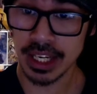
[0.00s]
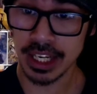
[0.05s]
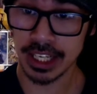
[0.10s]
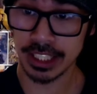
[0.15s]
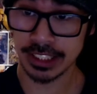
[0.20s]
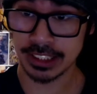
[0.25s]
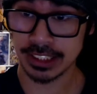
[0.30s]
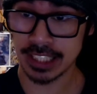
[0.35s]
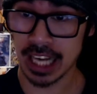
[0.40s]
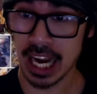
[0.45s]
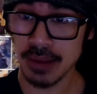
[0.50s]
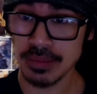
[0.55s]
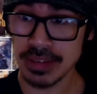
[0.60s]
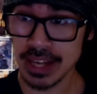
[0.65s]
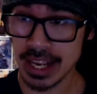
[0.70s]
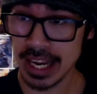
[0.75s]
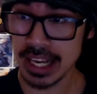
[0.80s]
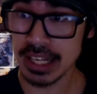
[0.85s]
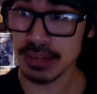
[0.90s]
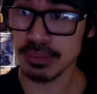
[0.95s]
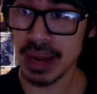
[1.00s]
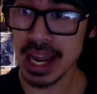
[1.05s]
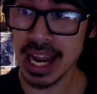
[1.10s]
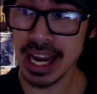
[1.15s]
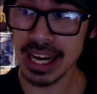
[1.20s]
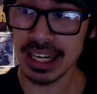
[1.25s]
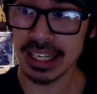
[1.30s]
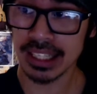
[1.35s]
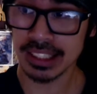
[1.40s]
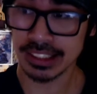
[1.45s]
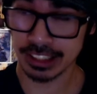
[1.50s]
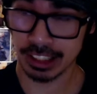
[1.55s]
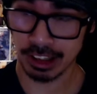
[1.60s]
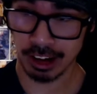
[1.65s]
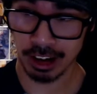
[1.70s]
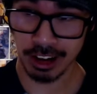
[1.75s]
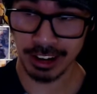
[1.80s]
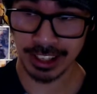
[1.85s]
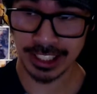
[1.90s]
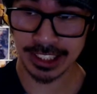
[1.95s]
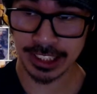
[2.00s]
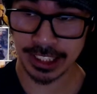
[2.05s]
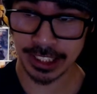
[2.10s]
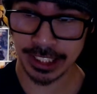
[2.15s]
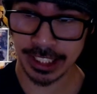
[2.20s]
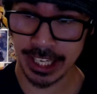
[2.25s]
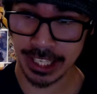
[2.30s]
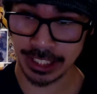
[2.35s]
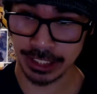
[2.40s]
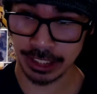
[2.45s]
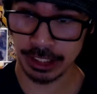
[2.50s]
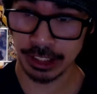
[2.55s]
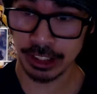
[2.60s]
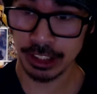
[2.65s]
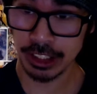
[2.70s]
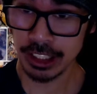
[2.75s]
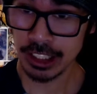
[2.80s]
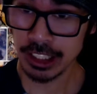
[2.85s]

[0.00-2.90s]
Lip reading: it's time to head back to Hawkins, Indiana.